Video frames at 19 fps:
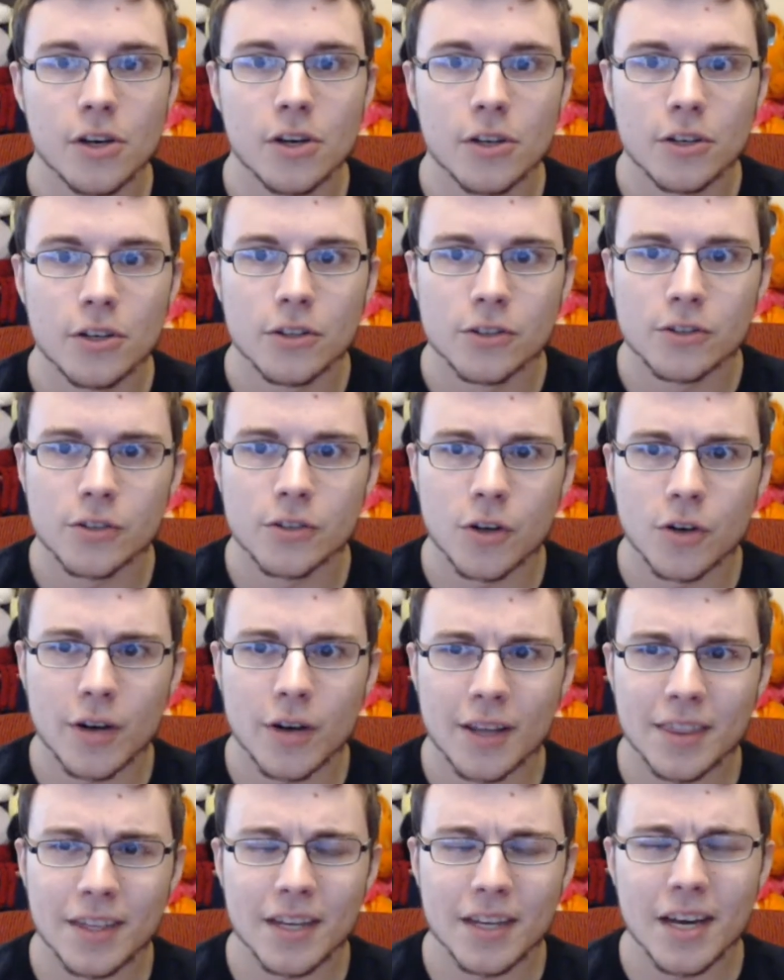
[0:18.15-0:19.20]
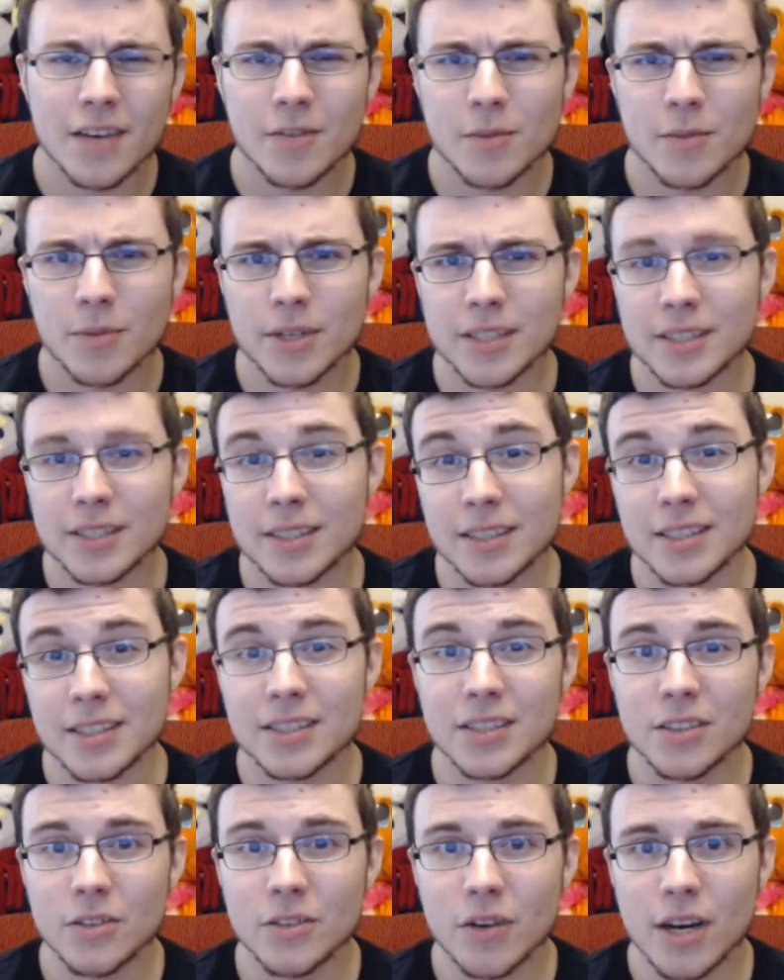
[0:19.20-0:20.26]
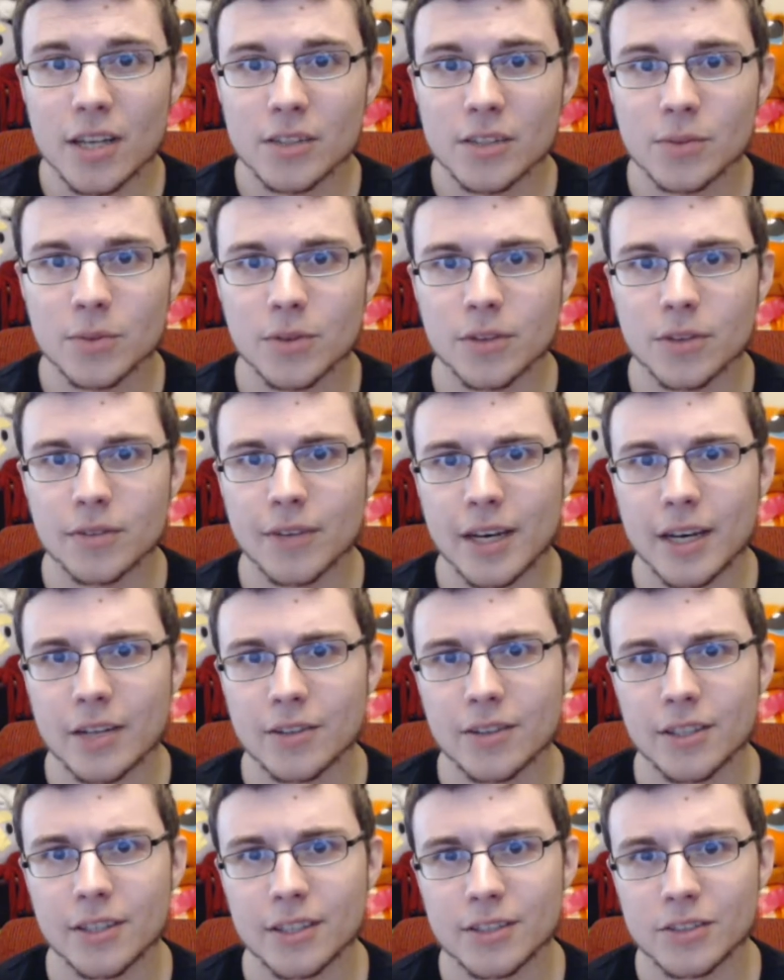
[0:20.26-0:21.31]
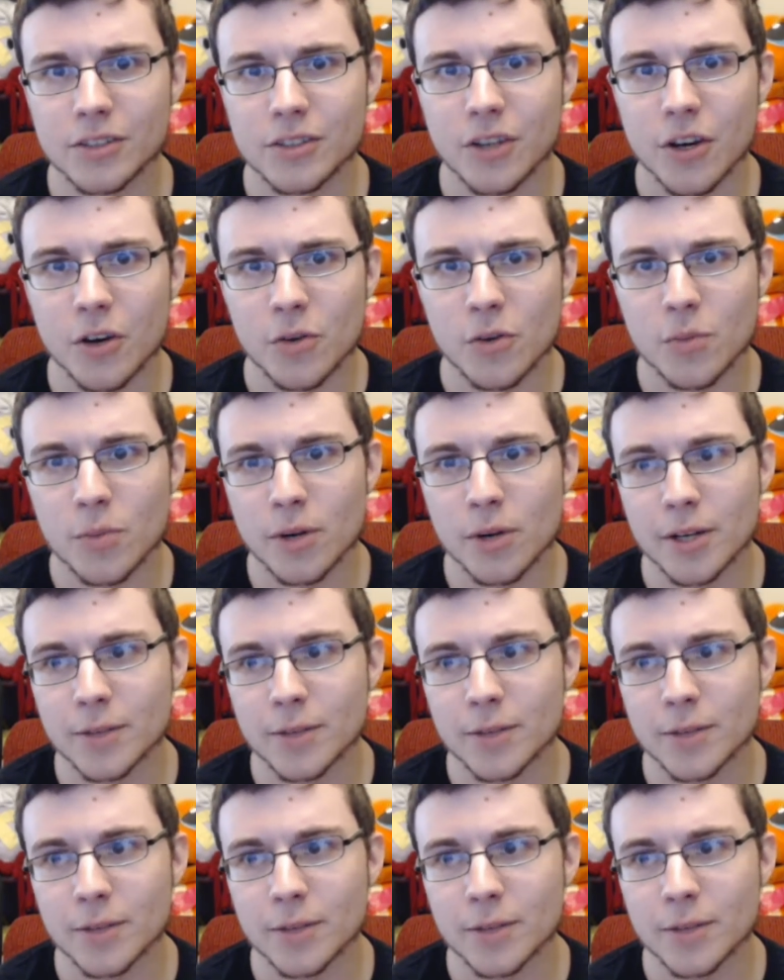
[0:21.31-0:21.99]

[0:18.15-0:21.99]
so I think I have a pretty decent grasp of how things go, but